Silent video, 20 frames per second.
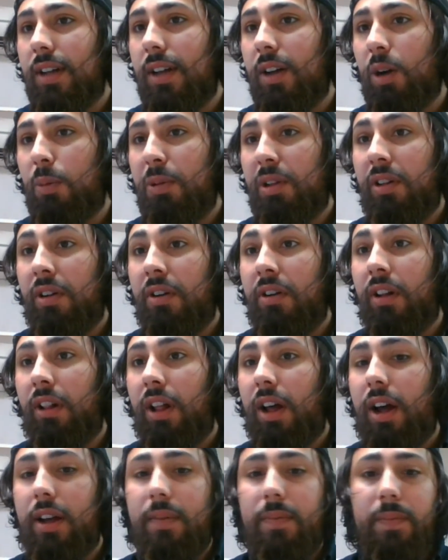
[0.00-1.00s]
I hope you learned a
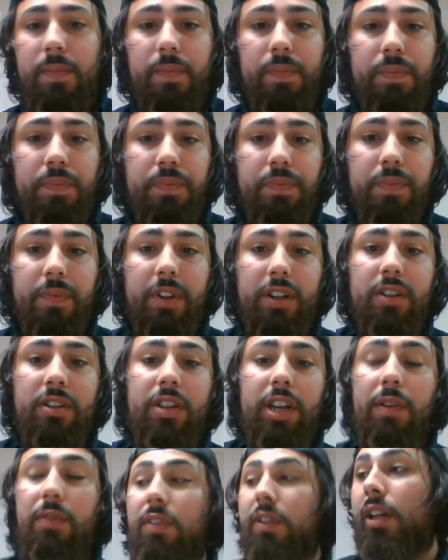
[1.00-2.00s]
lot.
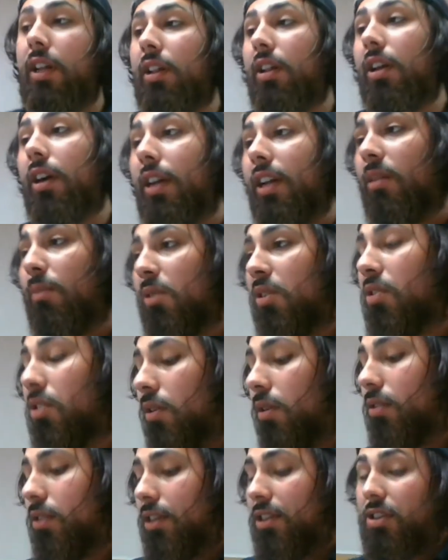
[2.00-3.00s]
Definitely look into blue
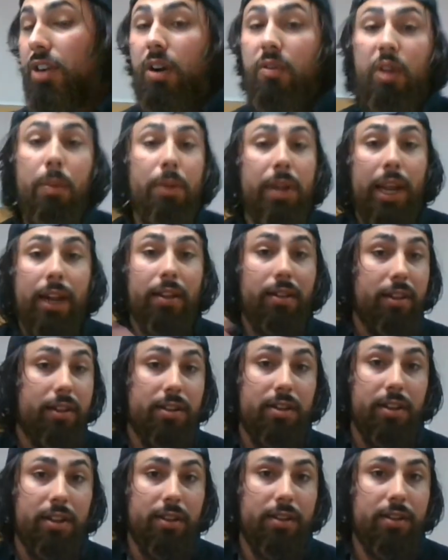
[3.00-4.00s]
zones and start replicating
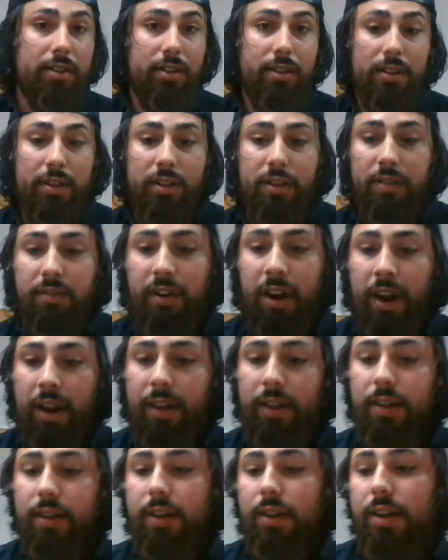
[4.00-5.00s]
these things, right?
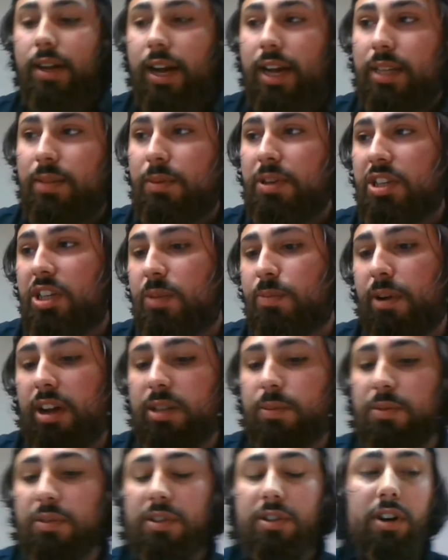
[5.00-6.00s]
As much as
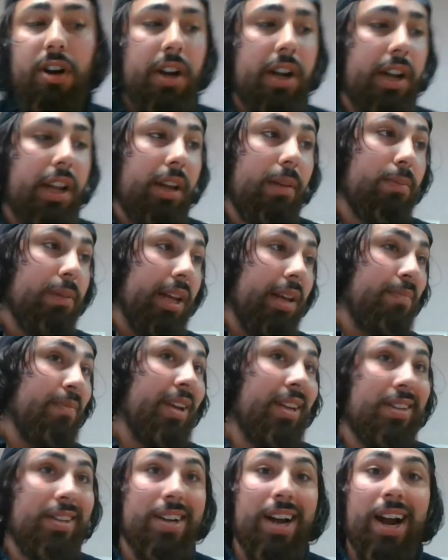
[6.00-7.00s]
possible. Start eating
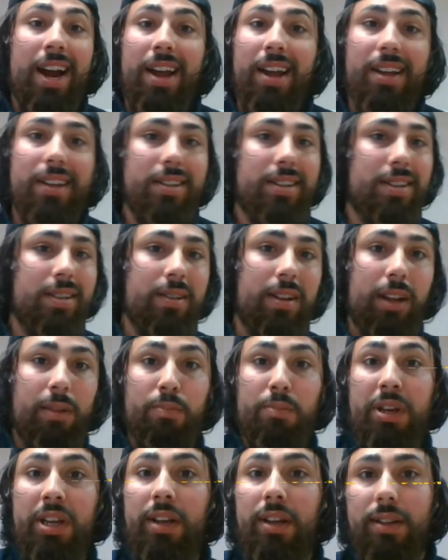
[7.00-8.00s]
plant-based diets and like
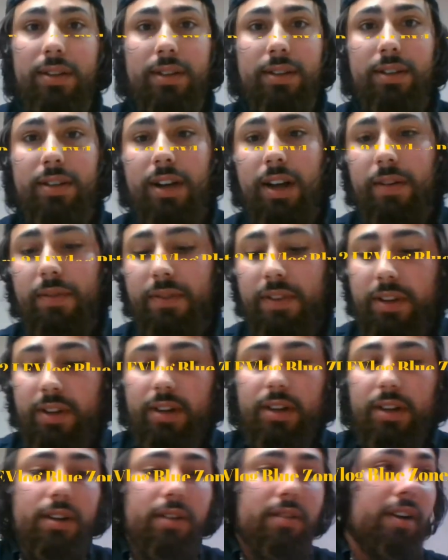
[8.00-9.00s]
beans and stuff,
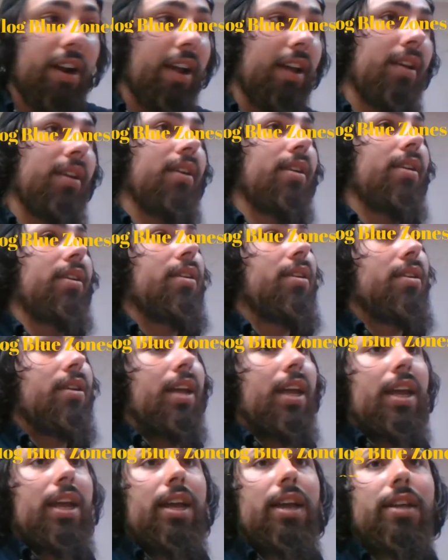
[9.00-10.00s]
right?
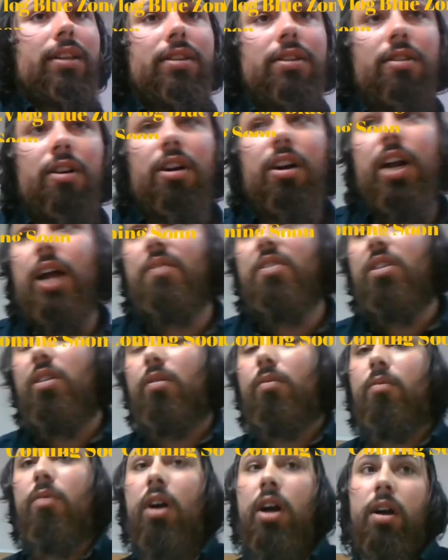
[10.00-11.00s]
And start
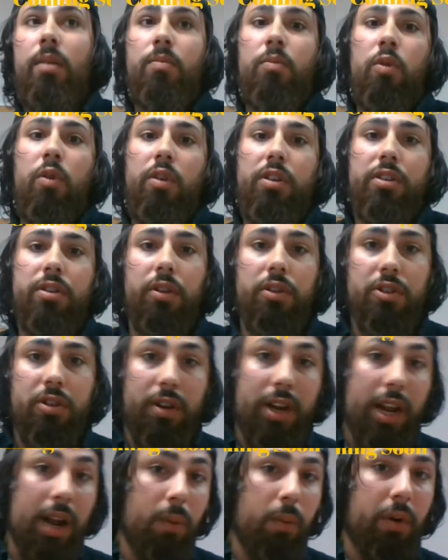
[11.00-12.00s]
having more social
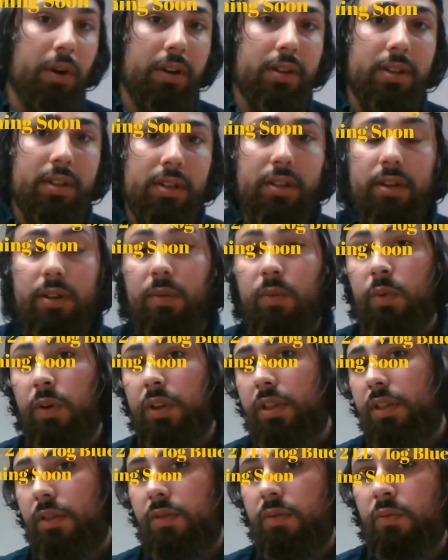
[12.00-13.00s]
networks
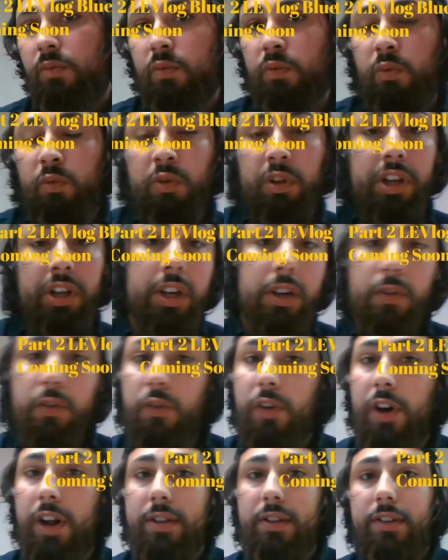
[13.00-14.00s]
with really good
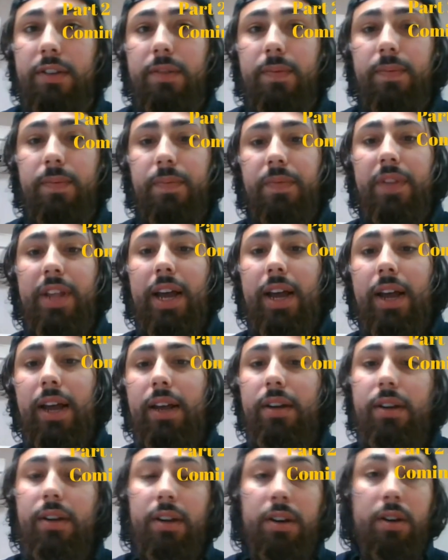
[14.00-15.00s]
friends that
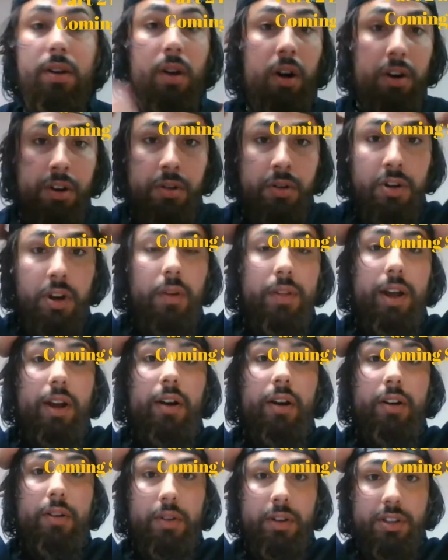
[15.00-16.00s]
that
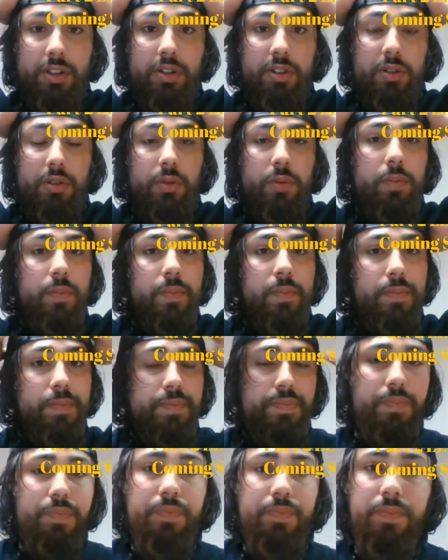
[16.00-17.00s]
are going to
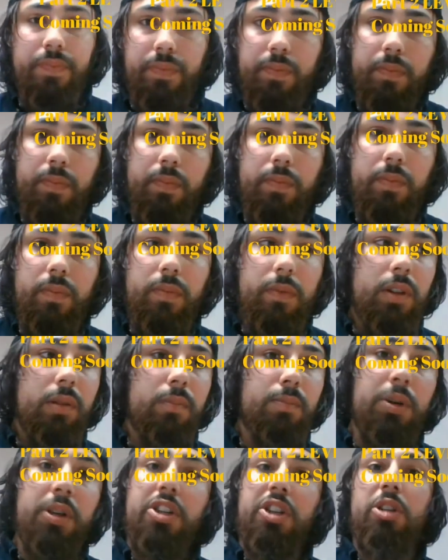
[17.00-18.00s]

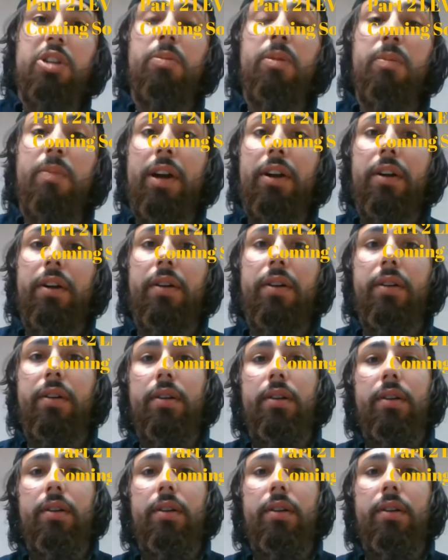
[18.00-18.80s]
push you to be better.